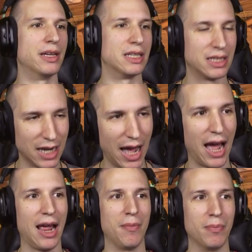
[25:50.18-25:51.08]
at a
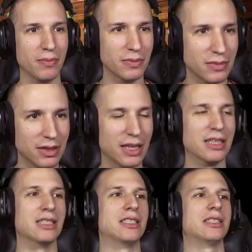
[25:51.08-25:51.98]
time.
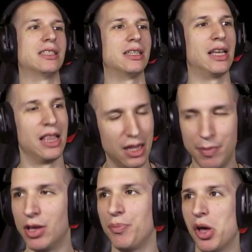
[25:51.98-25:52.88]
That is a
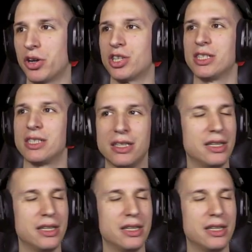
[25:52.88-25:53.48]
little bit obnoxious.